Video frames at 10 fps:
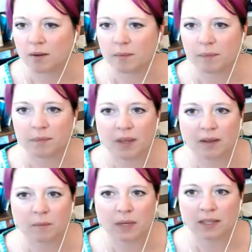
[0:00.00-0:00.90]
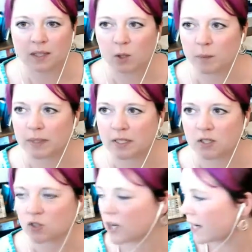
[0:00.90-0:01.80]
I've been a little
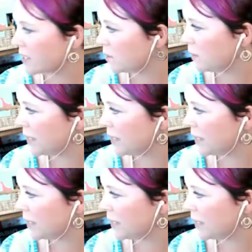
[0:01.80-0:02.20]
bit distracted